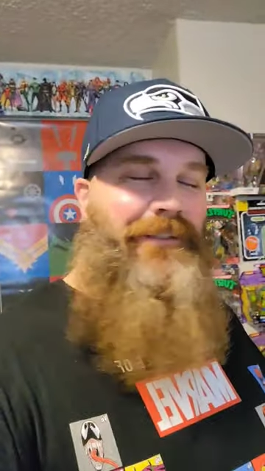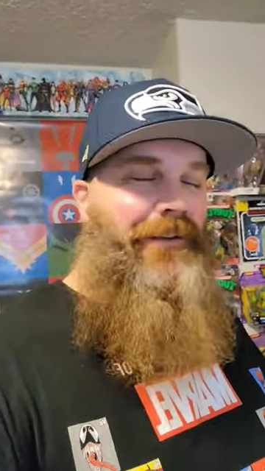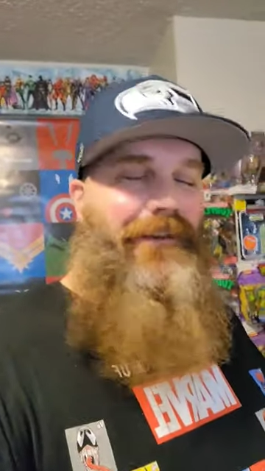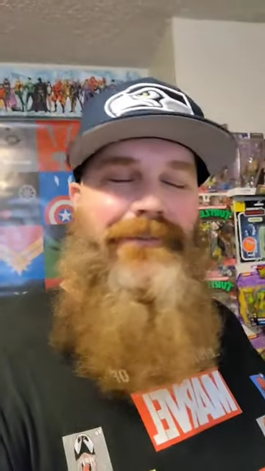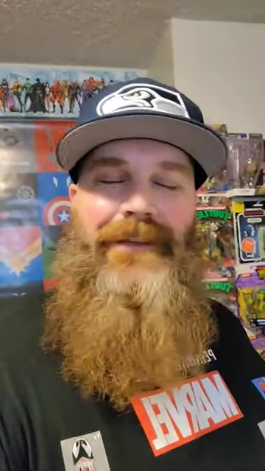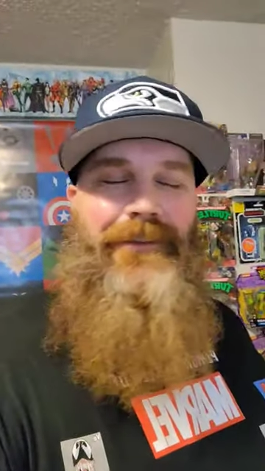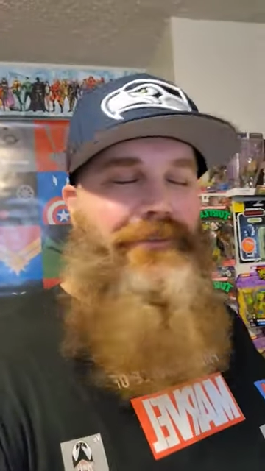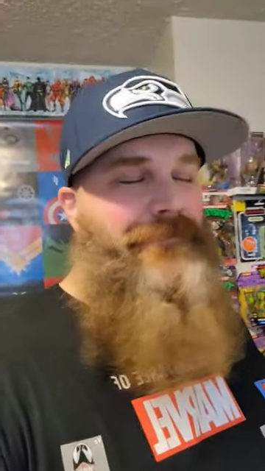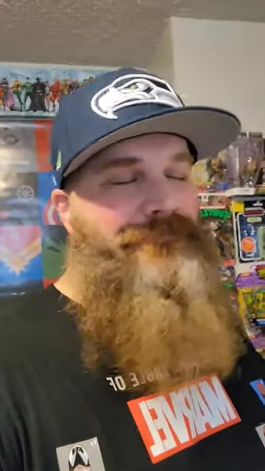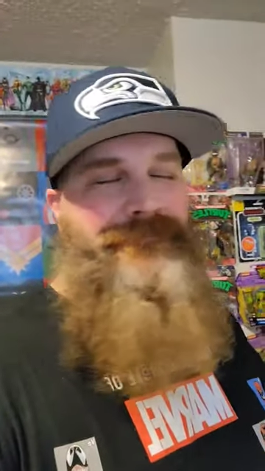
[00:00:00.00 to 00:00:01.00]
Yard
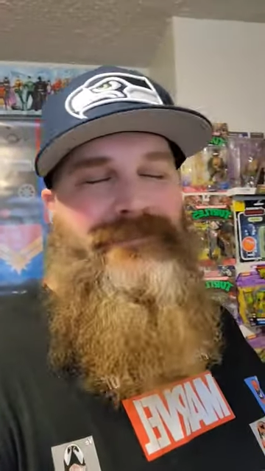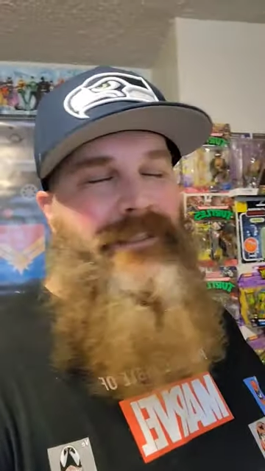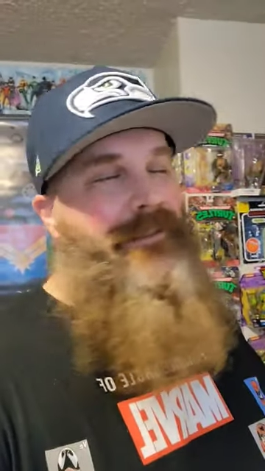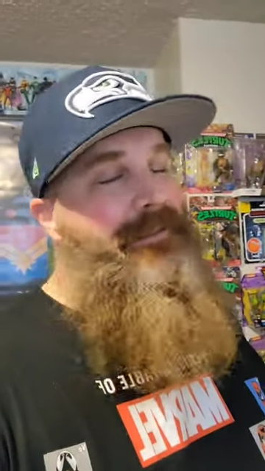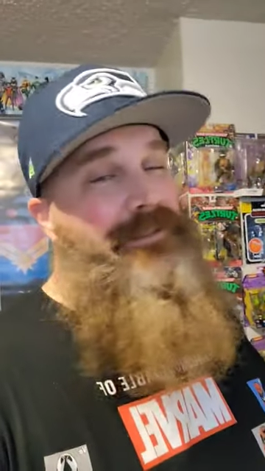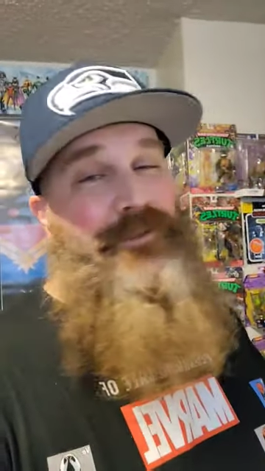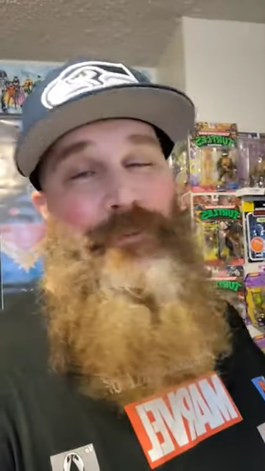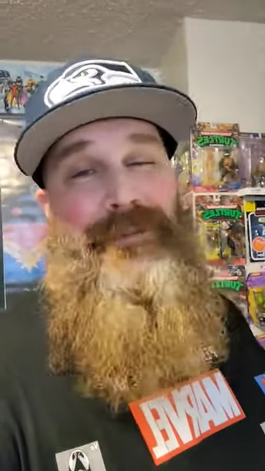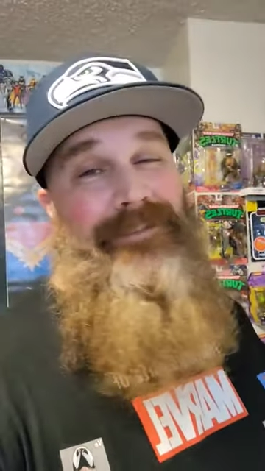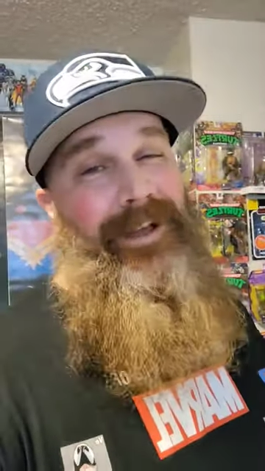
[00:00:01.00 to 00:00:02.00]
sales.
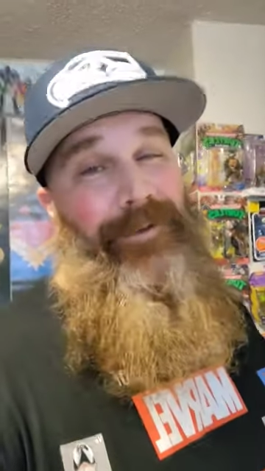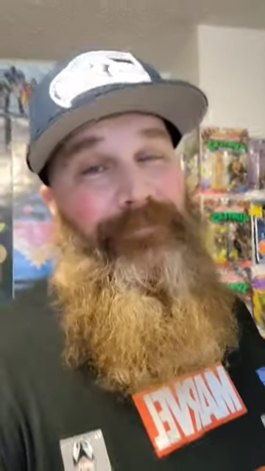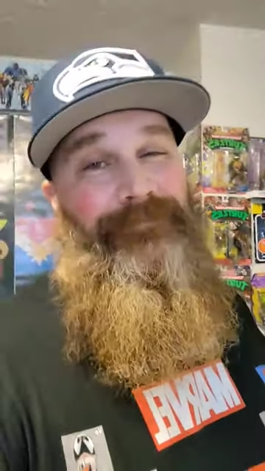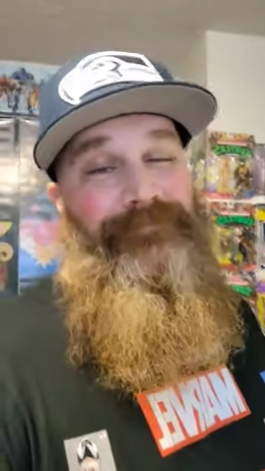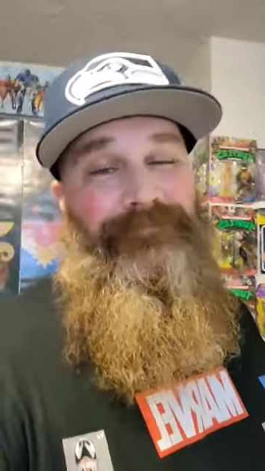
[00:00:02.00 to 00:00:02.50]
Don't miss out.